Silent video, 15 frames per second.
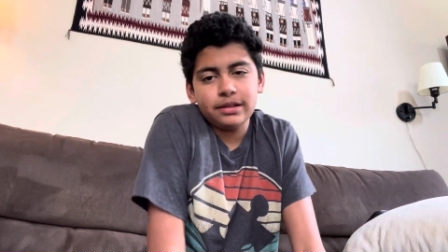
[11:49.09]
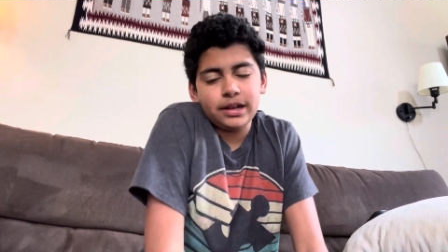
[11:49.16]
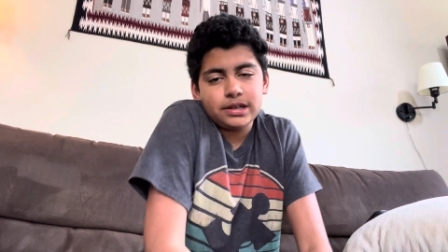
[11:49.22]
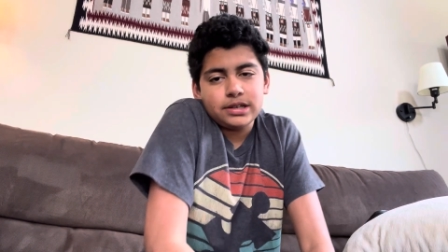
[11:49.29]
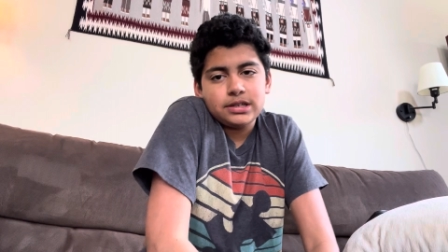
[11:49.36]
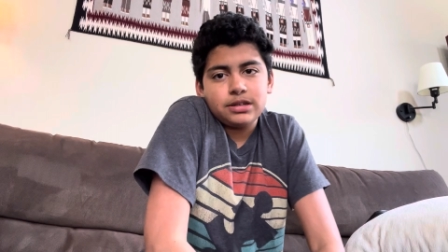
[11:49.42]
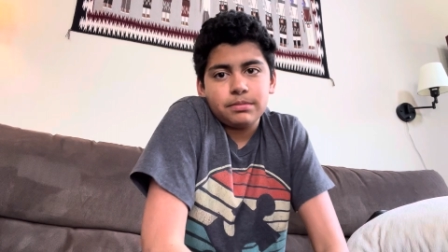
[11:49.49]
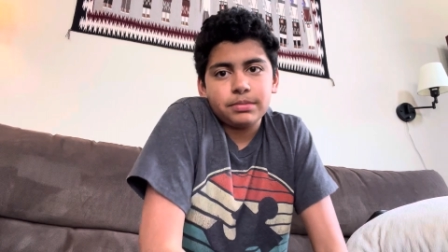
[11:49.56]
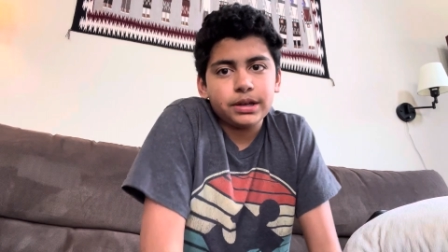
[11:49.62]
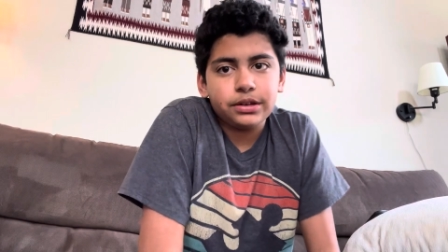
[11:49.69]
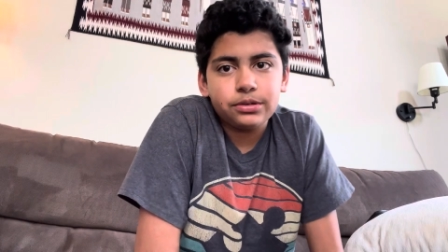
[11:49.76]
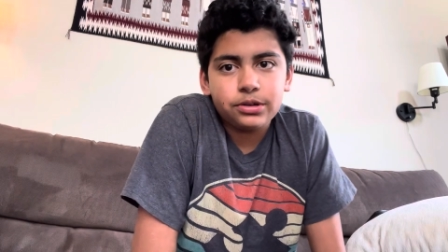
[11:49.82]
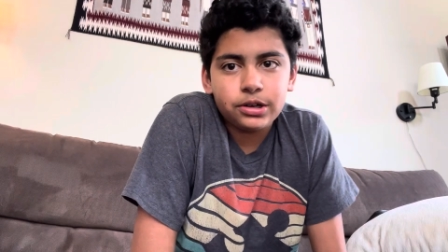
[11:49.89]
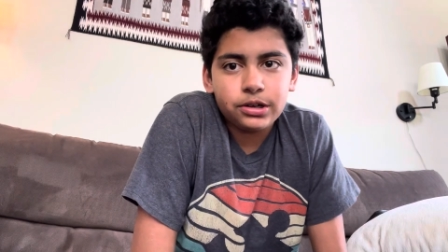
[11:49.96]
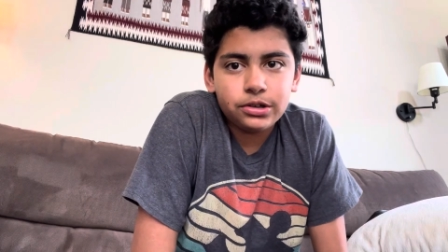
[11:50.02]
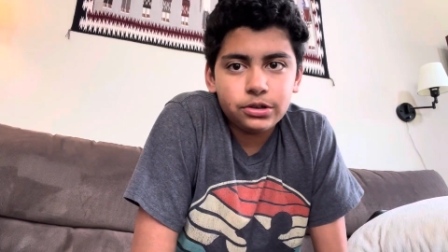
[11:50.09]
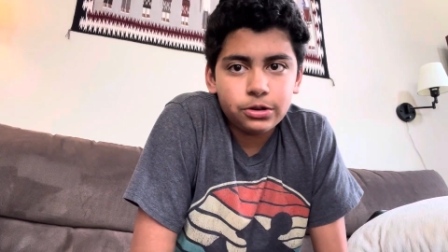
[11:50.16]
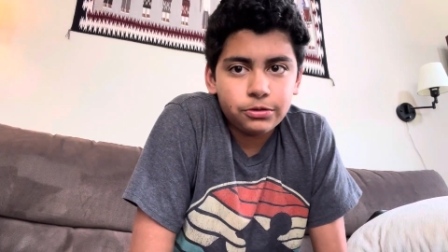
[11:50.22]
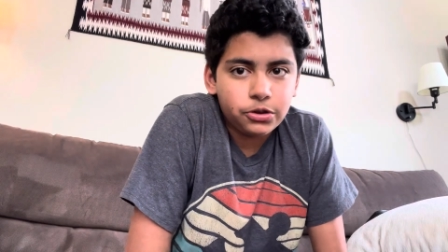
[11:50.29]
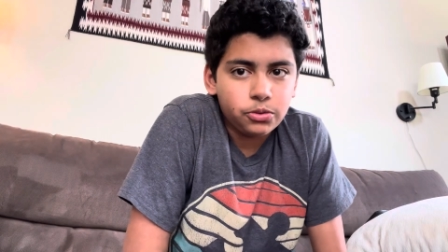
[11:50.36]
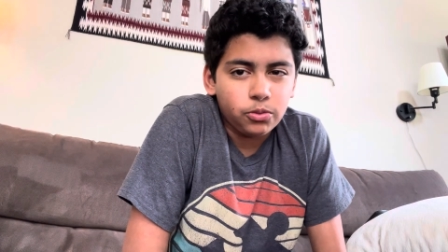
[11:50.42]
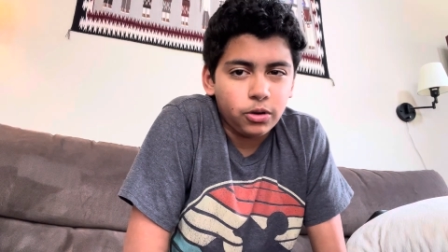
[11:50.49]
That's something you could do
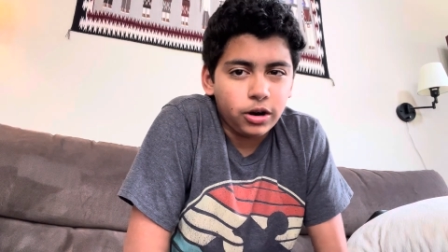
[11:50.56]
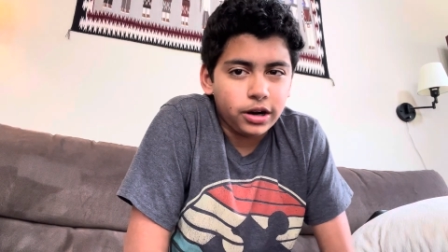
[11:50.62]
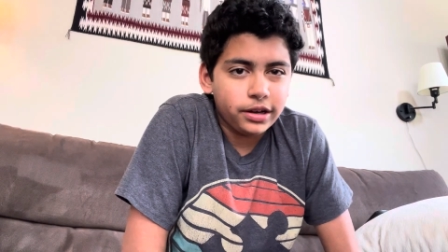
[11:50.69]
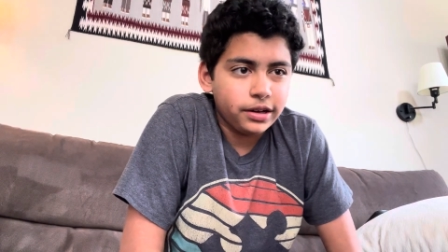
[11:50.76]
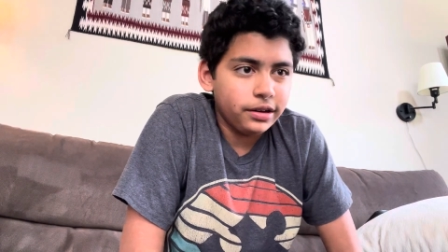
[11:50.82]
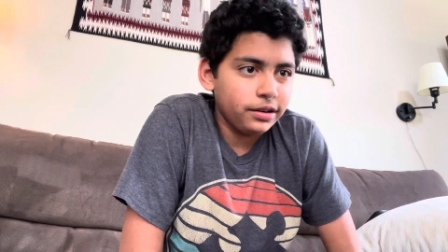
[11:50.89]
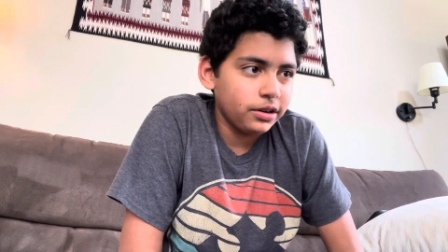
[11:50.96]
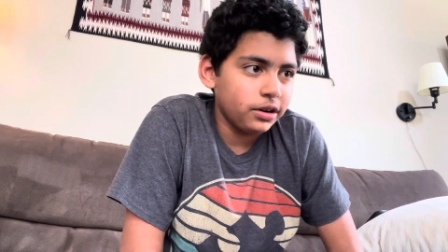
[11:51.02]
if you wanted.